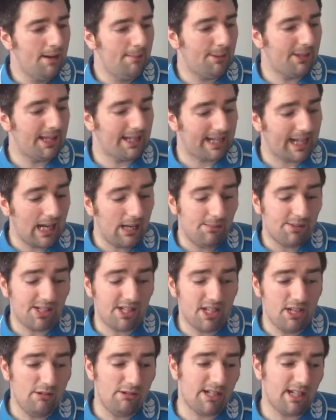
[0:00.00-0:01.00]
But they're games
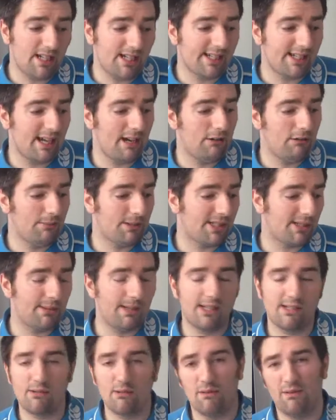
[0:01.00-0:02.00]
that usually sell
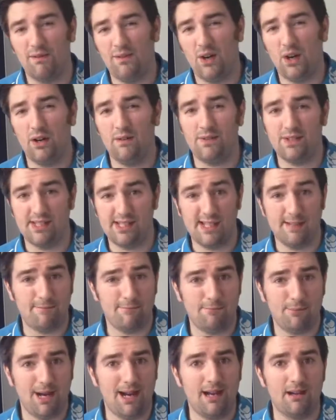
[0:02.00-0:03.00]
between sort of £5 and
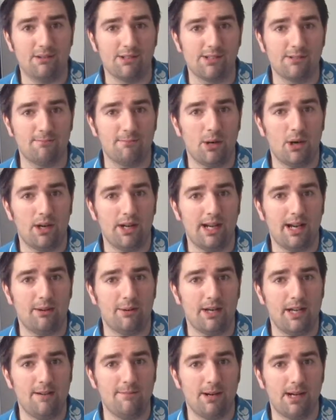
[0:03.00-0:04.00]
£7 at Buy It
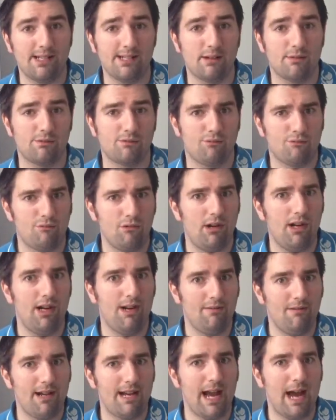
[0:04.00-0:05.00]
Now on eBay, so I'm
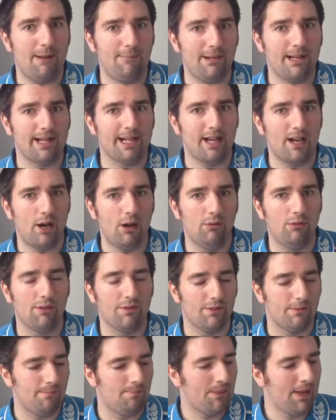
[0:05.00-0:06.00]
really, really happy to get hold
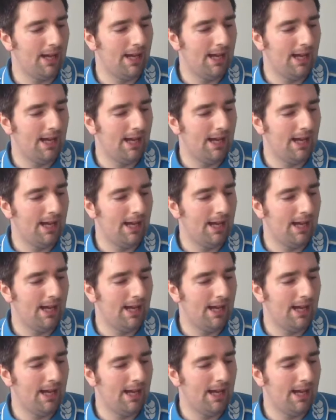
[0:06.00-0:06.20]
of them.